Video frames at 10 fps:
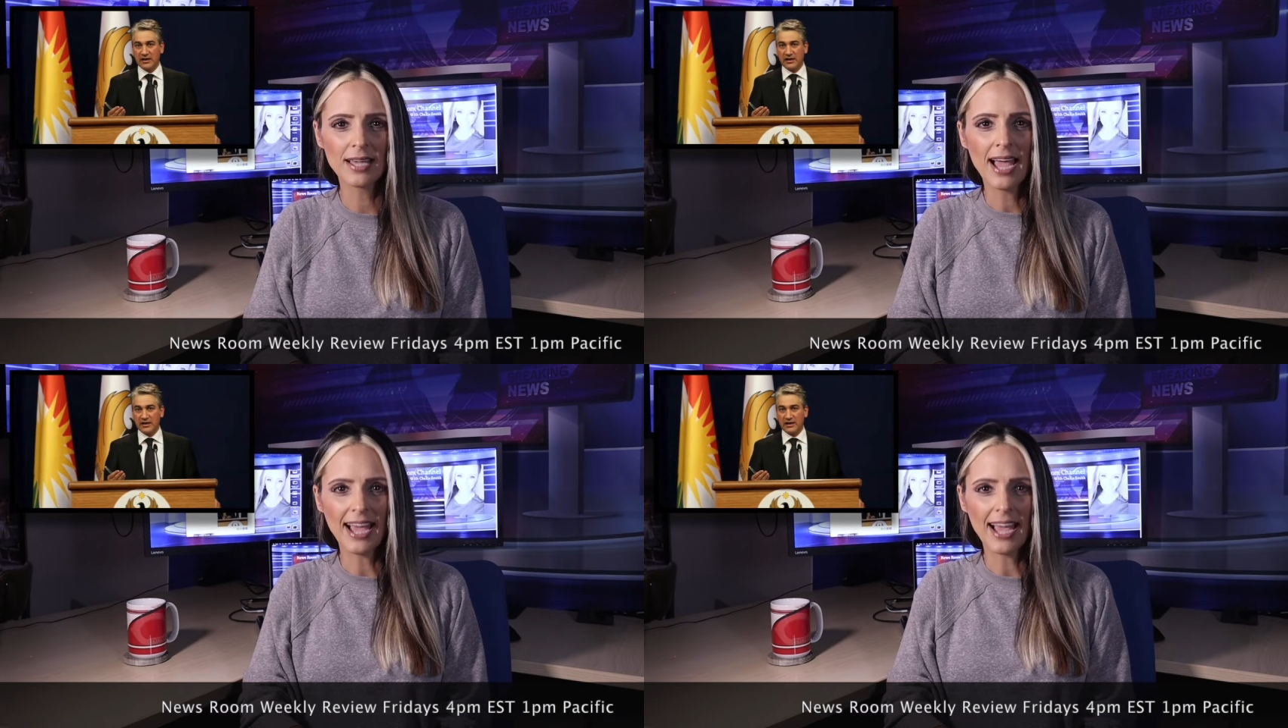
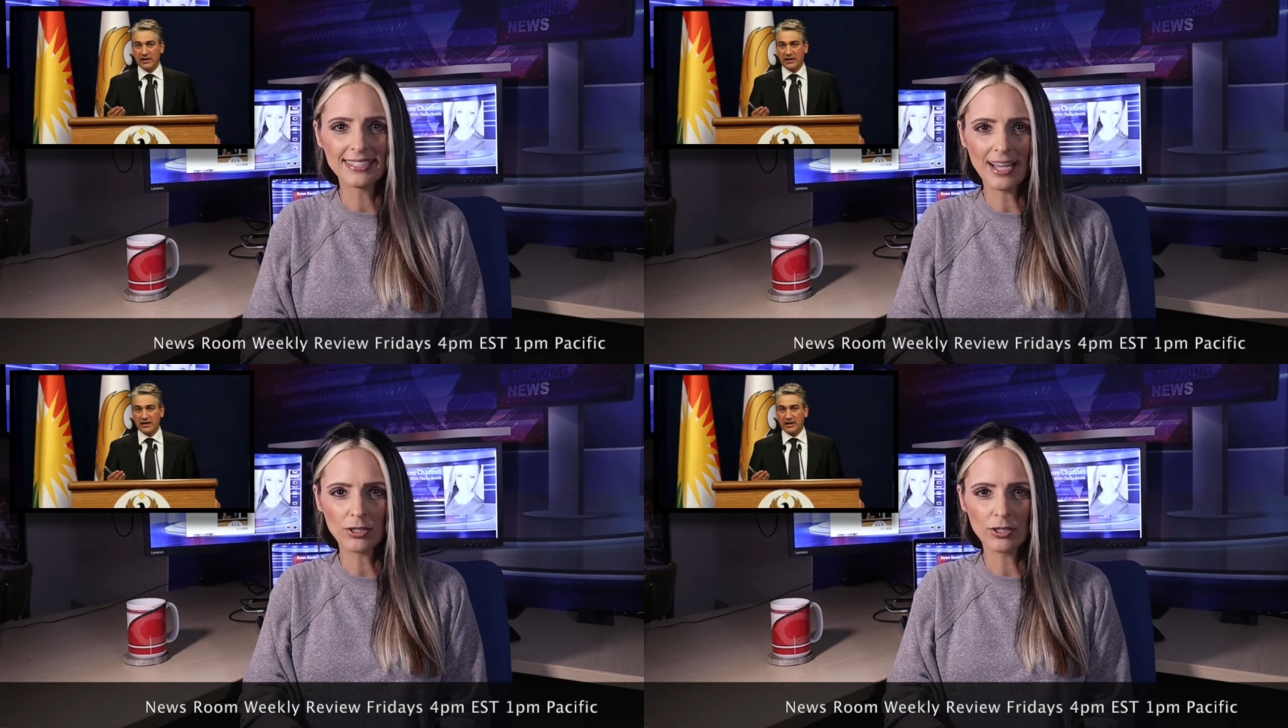
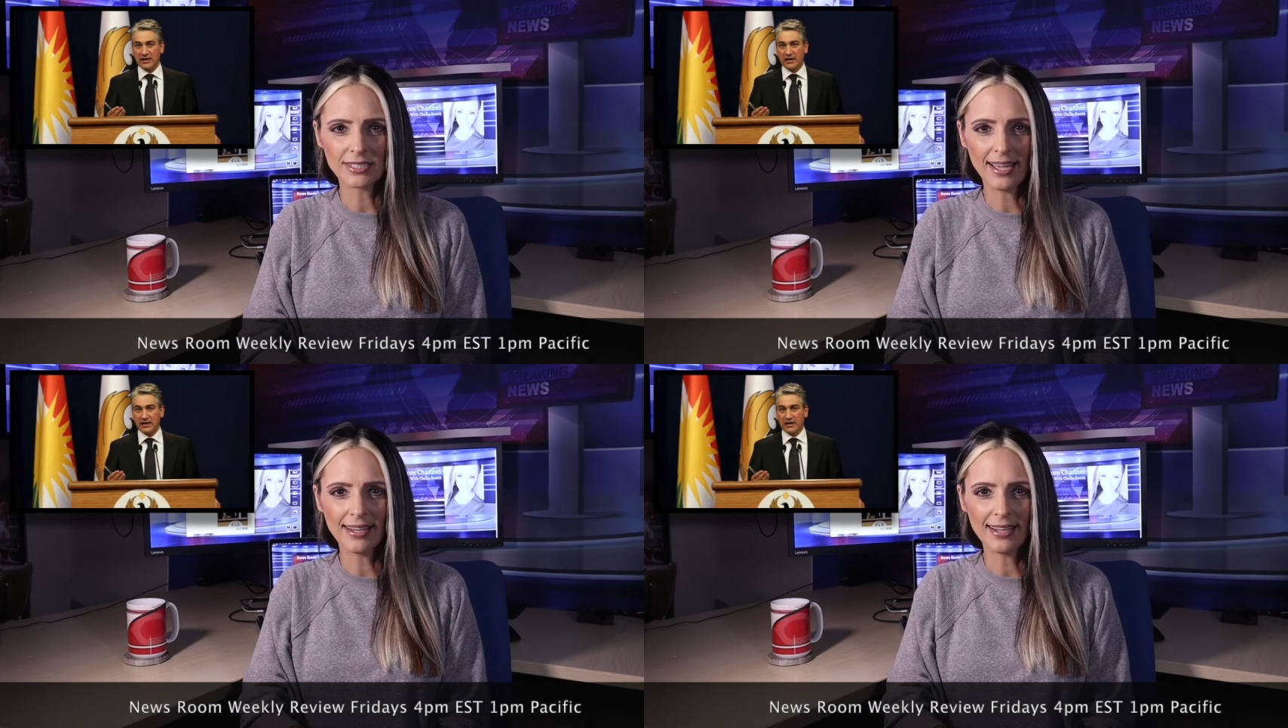Adel
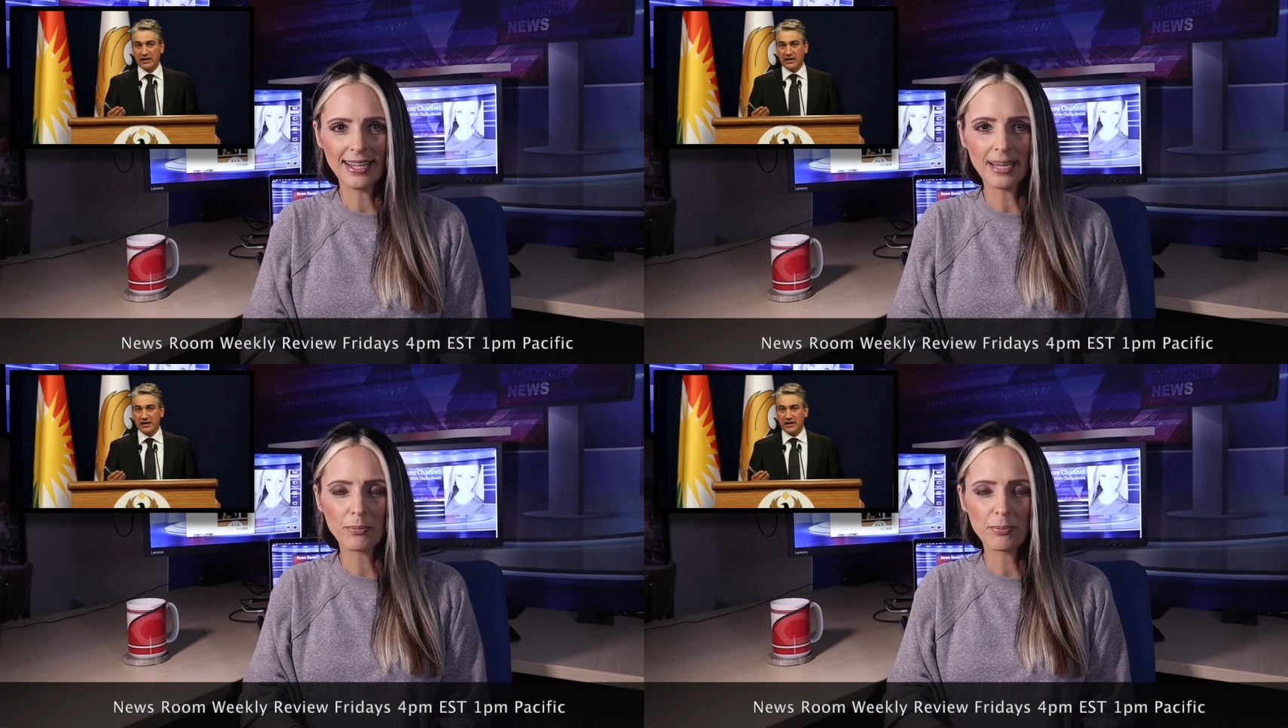said in
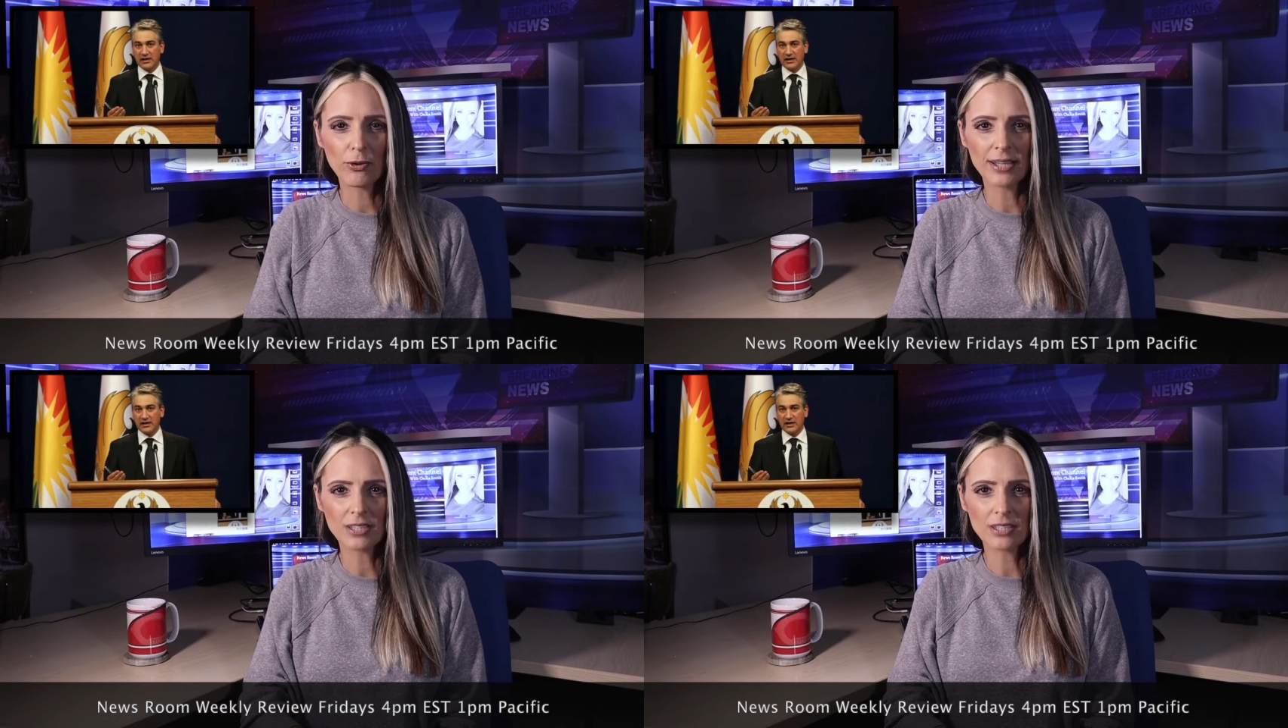a
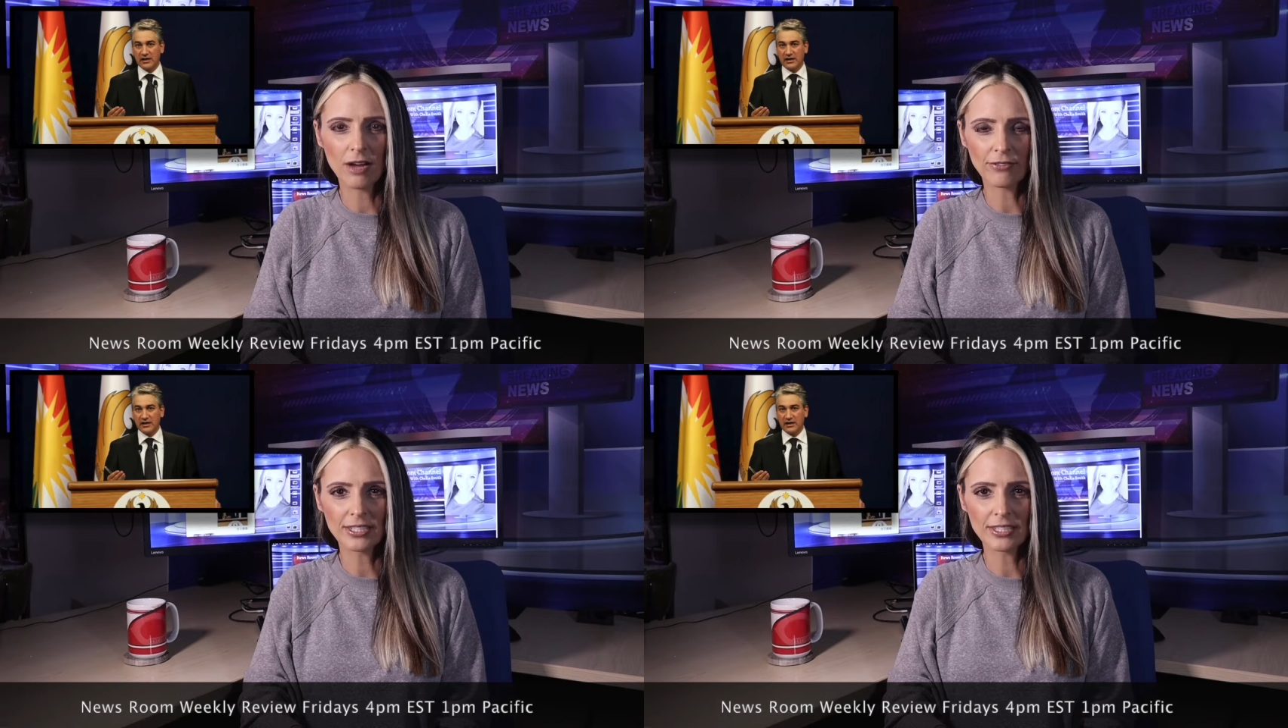press conference,